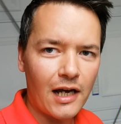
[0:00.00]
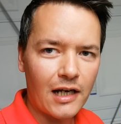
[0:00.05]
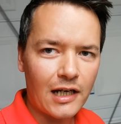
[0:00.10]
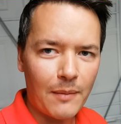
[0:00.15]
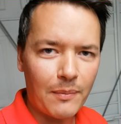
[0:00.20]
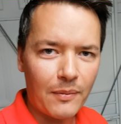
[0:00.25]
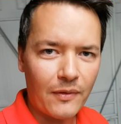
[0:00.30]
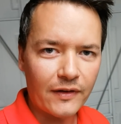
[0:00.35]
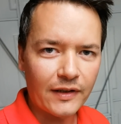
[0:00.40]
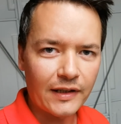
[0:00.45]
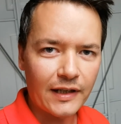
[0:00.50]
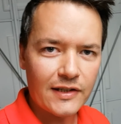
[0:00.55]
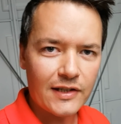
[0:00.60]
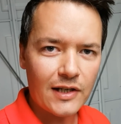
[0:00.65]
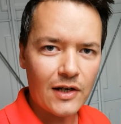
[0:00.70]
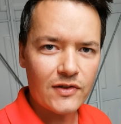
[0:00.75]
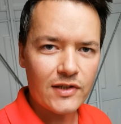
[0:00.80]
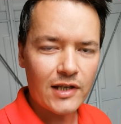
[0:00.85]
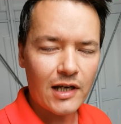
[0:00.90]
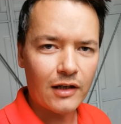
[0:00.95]
uh, a couple of the
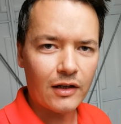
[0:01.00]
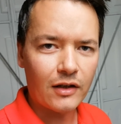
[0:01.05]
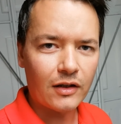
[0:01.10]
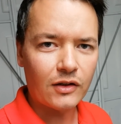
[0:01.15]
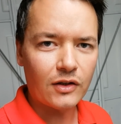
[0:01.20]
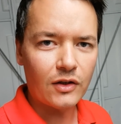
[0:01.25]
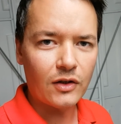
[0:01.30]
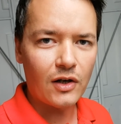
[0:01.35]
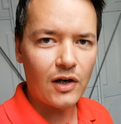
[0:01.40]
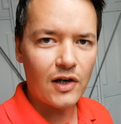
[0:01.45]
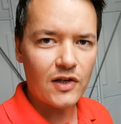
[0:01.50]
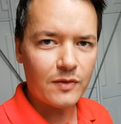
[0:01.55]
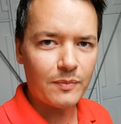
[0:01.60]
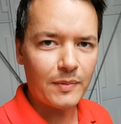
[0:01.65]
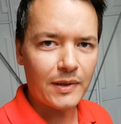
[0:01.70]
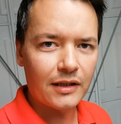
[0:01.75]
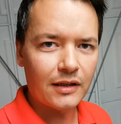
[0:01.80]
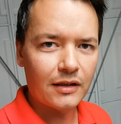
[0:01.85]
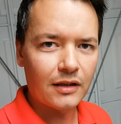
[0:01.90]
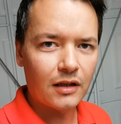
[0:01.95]
details that you guys
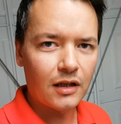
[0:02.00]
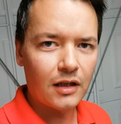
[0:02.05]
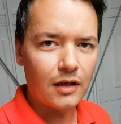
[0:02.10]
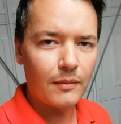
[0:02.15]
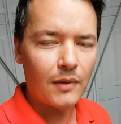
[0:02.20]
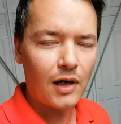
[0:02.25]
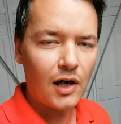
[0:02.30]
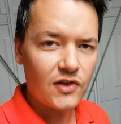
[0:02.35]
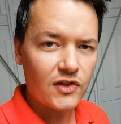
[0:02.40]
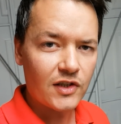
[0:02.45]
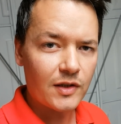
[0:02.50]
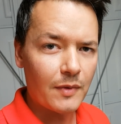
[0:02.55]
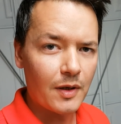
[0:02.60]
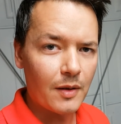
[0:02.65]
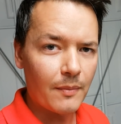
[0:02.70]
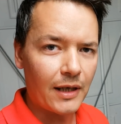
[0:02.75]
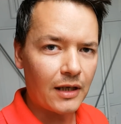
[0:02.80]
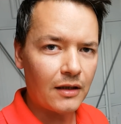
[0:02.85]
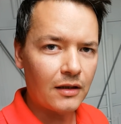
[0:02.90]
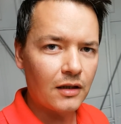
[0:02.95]
have been um, asking
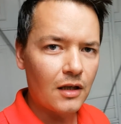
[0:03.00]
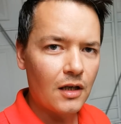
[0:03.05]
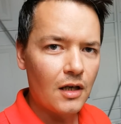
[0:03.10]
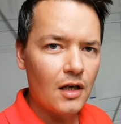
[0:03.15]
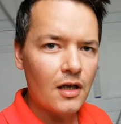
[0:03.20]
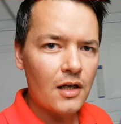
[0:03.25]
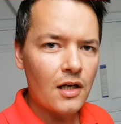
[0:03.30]
me about.